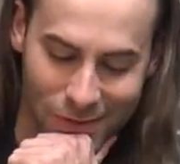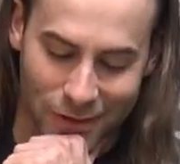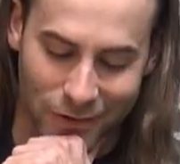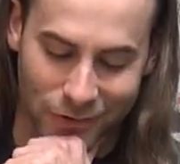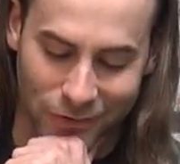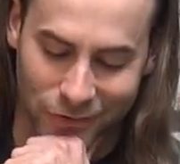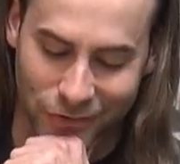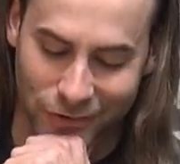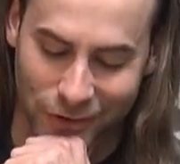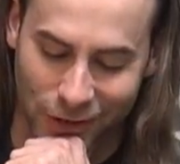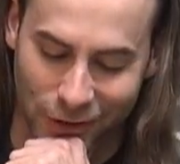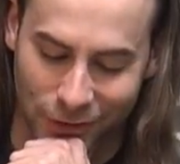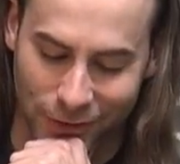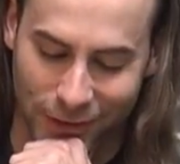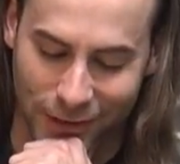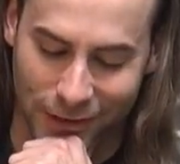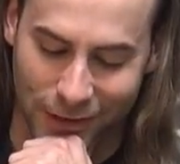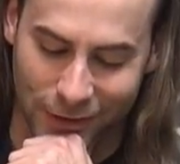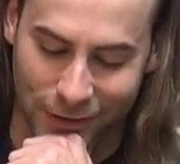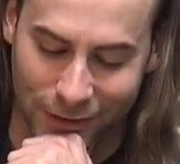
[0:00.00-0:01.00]
So,
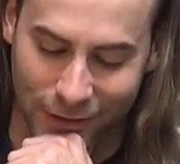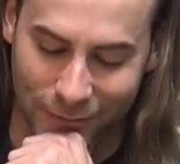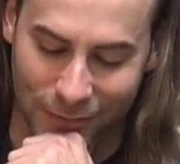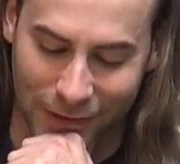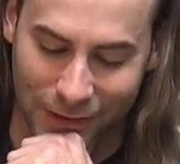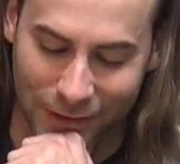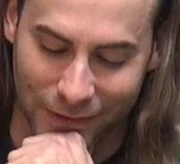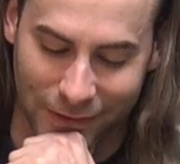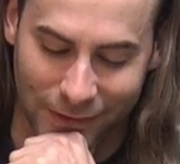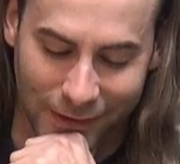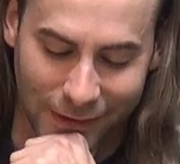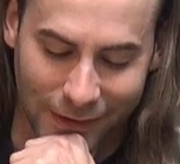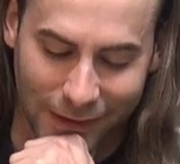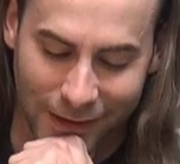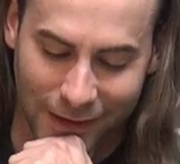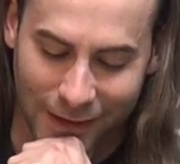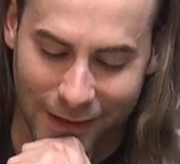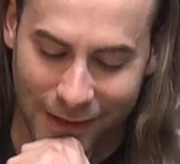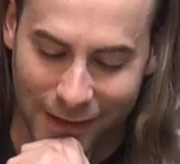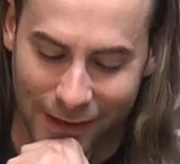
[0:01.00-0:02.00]
you know, I mean,
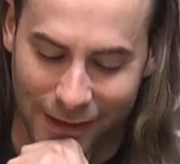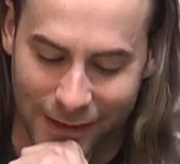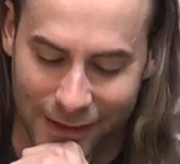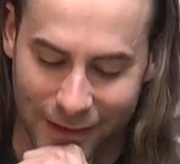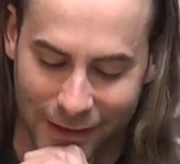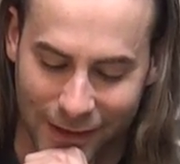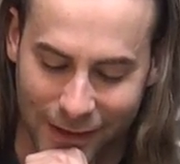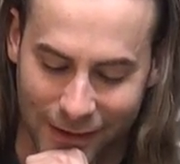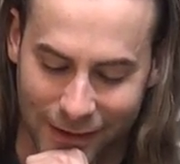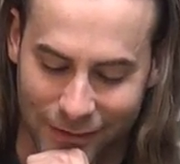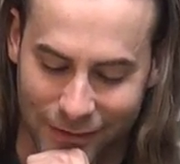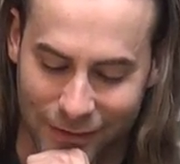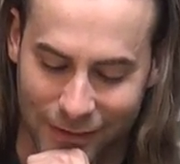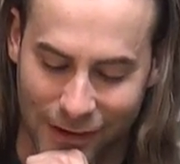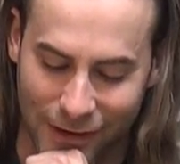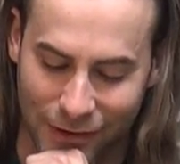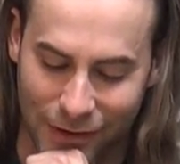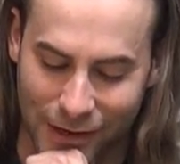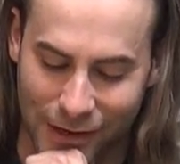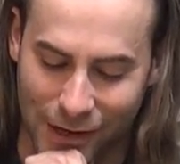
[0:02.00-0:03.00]

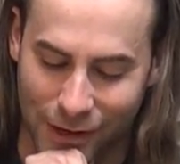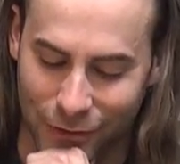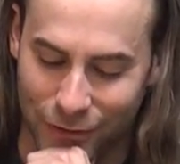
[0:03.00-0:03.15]
there you go.